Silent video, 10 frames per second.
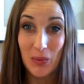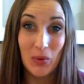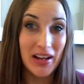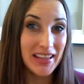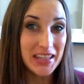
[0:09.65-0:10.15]

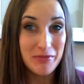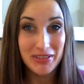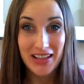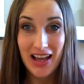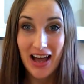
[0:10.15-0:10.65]
What I keep
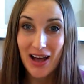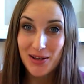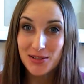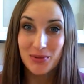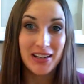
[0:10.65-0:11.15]
in the
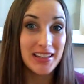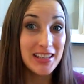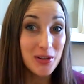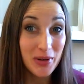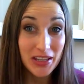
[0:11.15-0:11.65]
house, what I
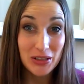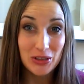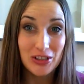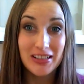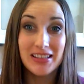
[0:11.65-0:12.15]
eat
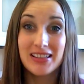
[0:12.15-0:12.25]
regularly.